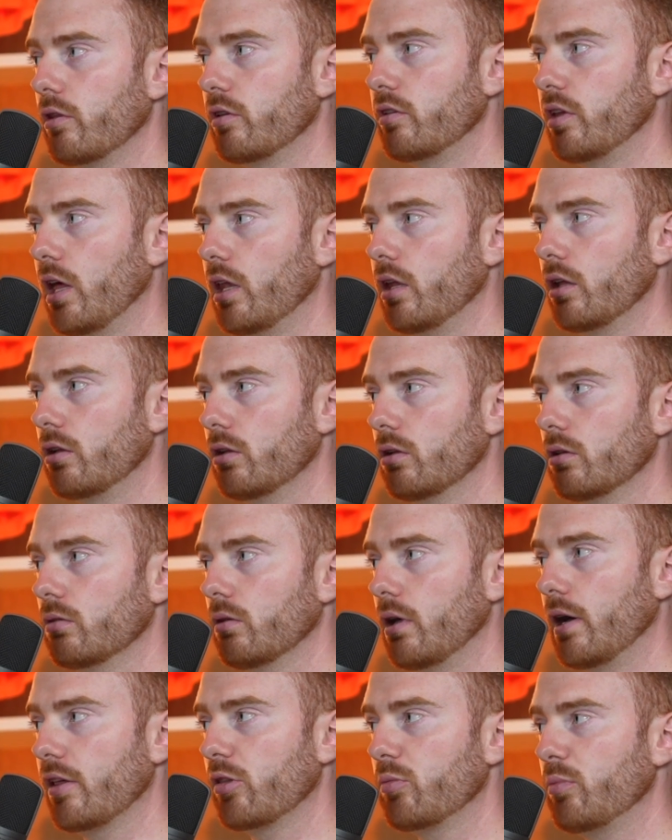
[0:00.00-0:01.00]
the
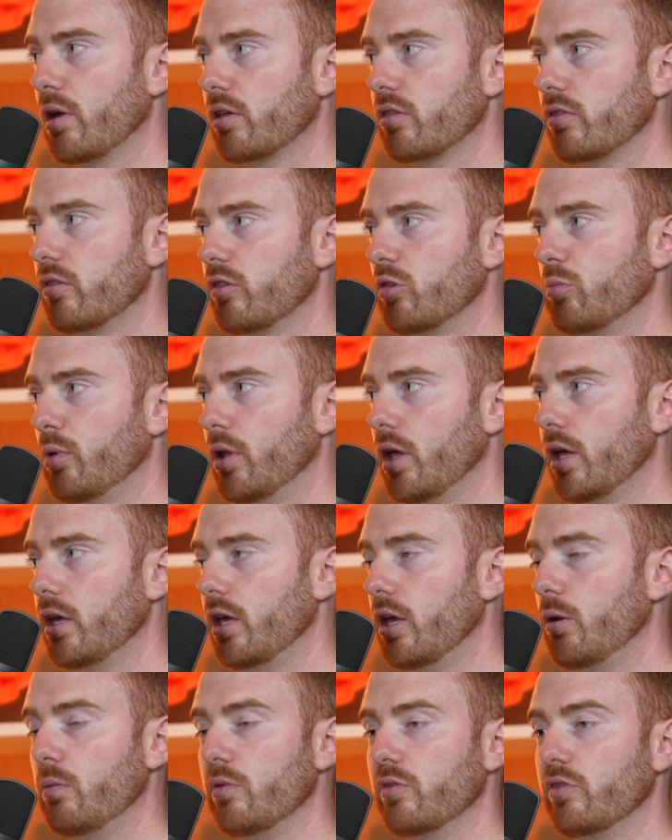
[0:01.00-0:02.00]
technical aspects and display.
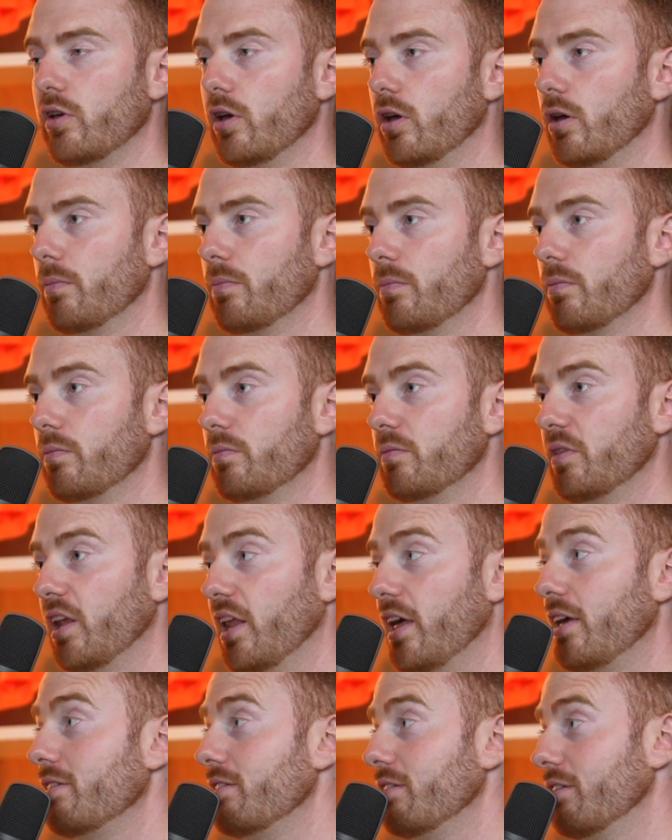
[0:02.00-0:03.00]
It was the
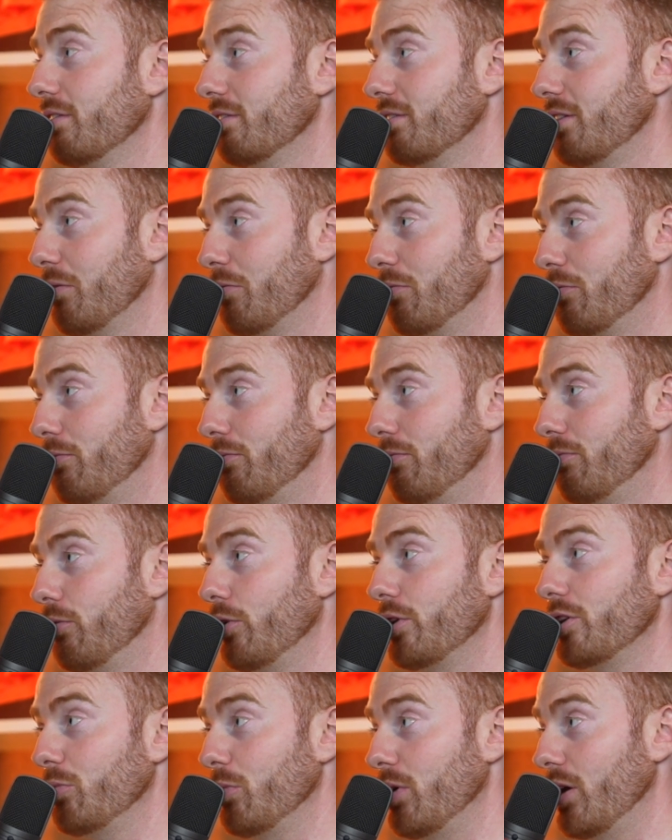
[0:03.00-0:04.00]
laziness that
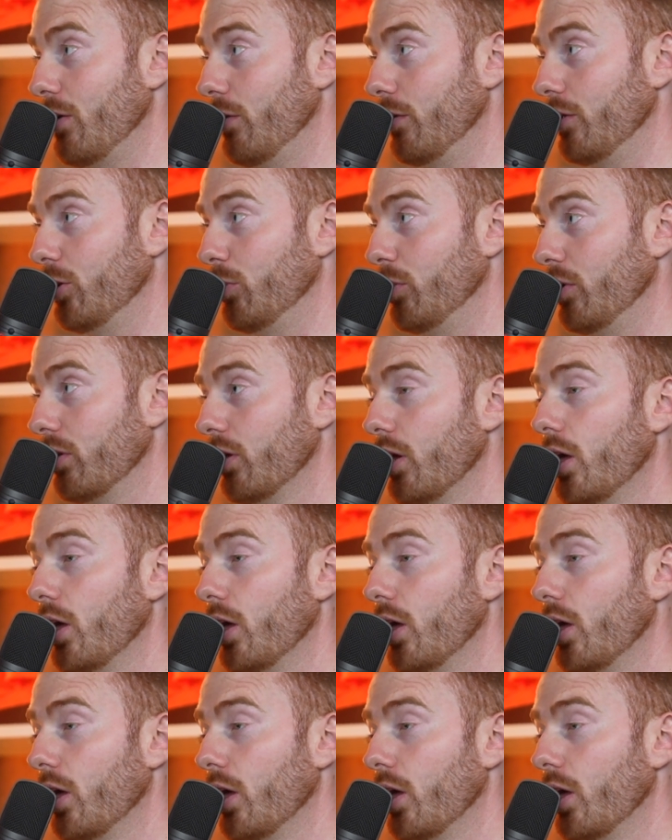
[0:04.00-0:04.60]
freaked me out a little bit.